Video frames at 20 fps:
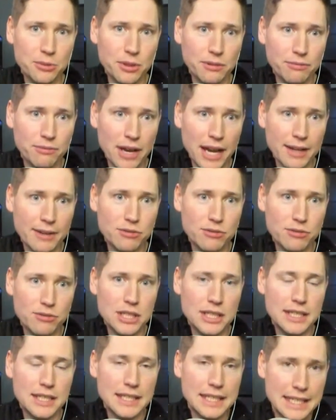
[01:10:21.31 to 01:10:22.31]
what
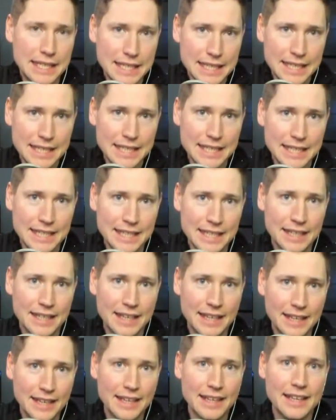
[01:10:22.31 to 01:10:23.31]
5G
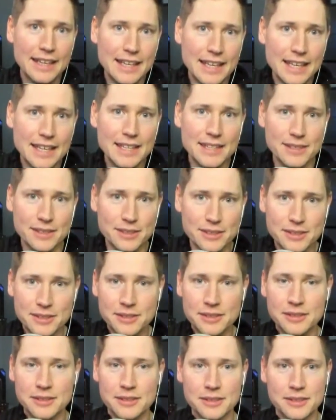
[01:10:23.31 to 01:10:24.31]

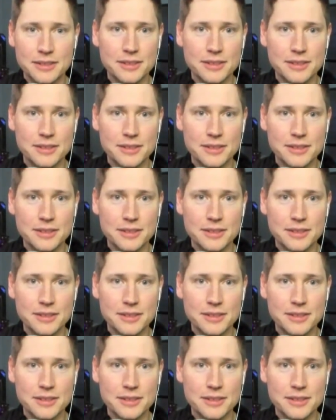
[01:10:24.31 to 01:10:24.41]
is.